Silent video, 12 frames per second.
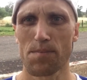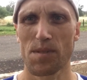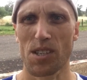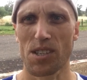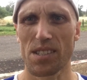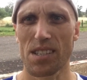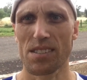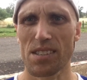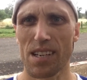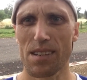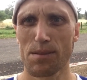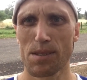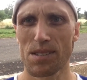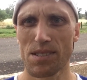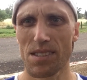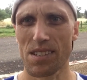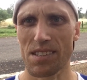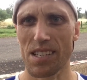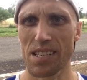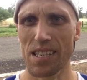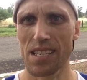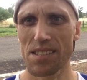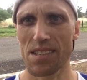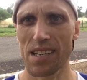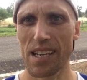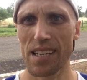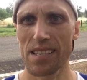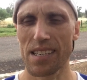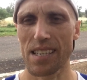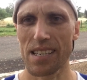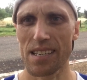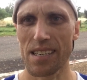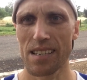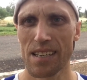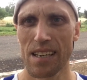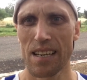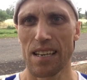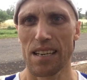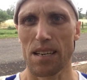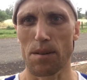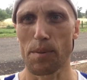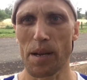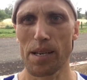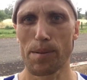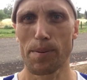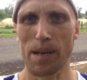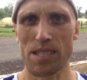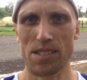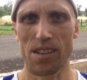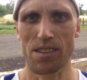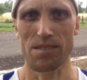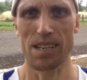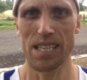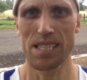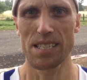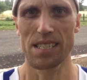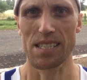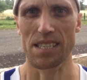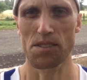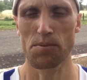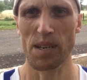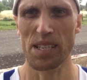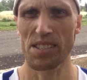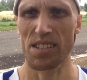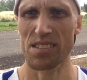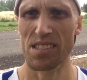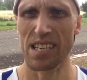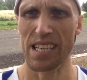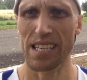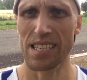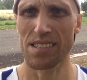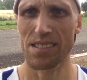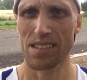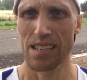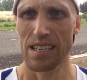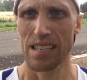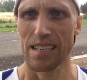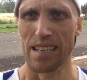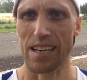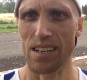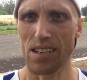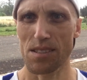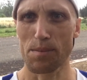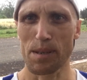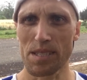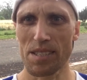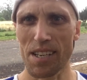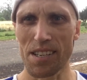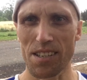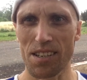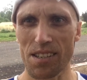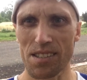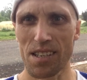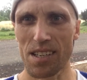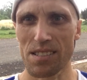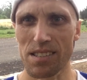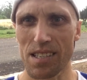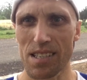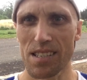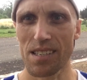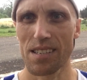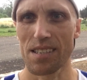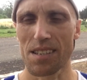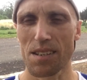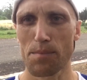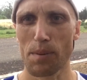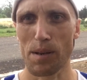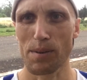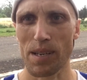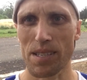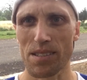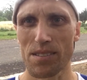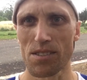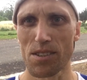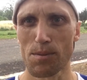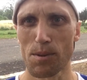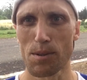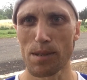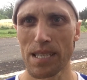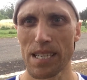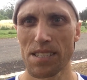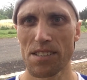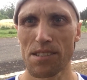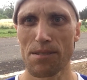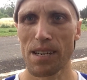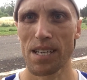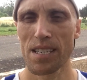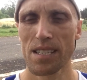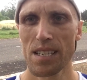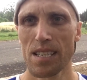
So yesterday was 16k. Today a medium pace long run, 26k's. I'd like to be ticking along nicely, a bit quicker than the normal easy running.